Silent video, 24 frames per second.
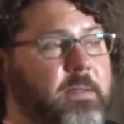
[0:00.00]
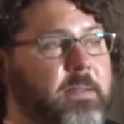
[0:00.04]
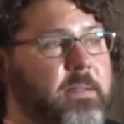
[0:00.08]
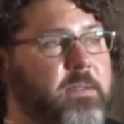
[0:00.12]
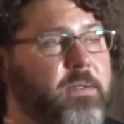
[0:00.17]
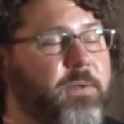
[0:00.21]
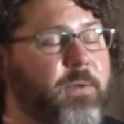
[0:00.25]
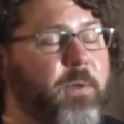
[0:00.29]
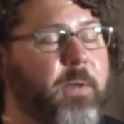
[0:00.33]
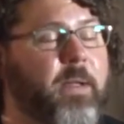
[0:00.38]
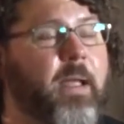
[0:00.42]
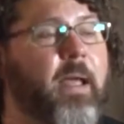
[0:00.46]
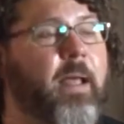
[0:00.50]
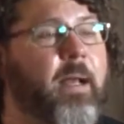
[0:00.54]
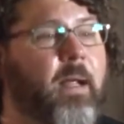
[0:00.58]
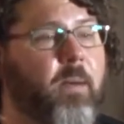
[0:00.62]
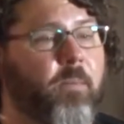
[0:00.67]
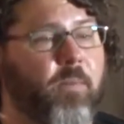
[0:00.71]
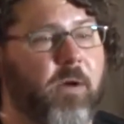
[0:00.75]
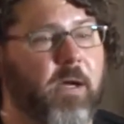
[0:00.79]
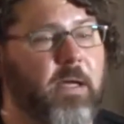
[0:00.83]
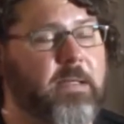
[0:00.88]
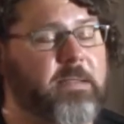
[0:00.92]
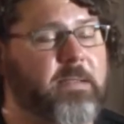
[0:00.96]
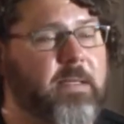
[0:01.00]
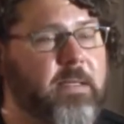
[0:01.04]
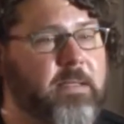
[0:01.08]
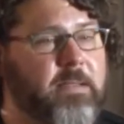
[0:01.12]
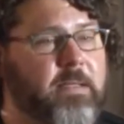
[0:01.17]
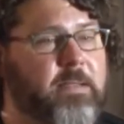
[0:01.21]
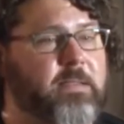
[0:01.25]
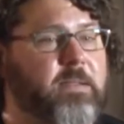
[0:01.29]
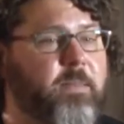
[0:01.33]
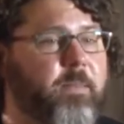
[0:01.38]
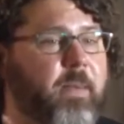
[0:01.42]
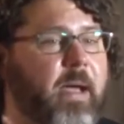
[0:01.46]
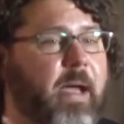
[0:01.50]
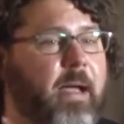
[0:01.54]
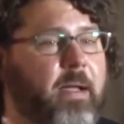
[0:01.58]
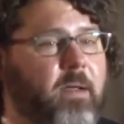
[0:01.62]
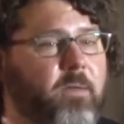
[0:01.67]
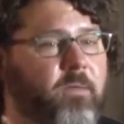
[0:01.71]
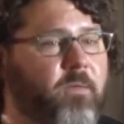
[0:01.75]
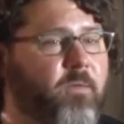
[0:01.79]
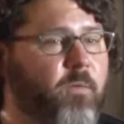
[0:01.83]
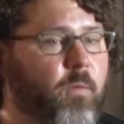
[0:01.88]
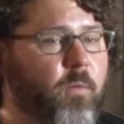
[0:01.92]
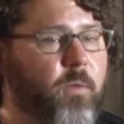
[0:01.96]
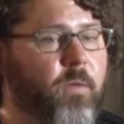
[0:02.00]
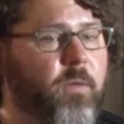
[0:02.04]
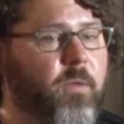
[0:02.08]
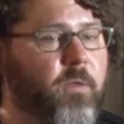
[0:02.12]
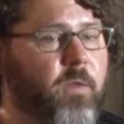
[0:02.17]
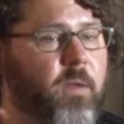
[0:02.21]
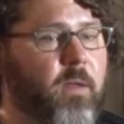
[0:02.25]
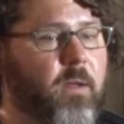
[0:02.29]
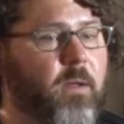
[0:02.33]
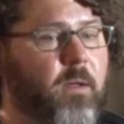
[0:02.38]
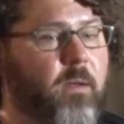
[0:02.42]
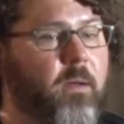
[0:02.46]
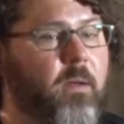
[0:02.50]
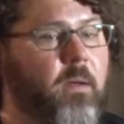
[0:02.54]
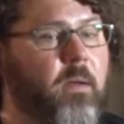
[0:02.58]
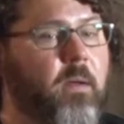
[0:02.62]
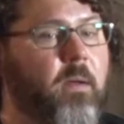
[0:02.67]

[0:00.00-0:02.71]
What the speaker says: It's an organic process. It's a back and forth thing.